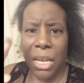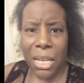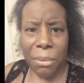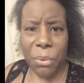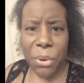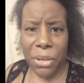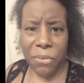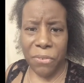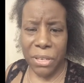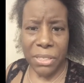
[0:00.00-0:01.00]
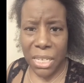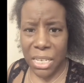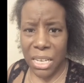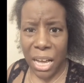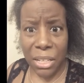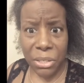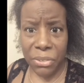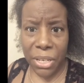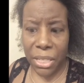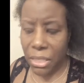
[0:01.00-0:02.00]
And they be wanting $15
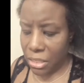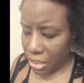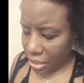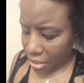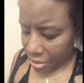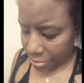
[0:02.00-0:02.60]
for that little shit.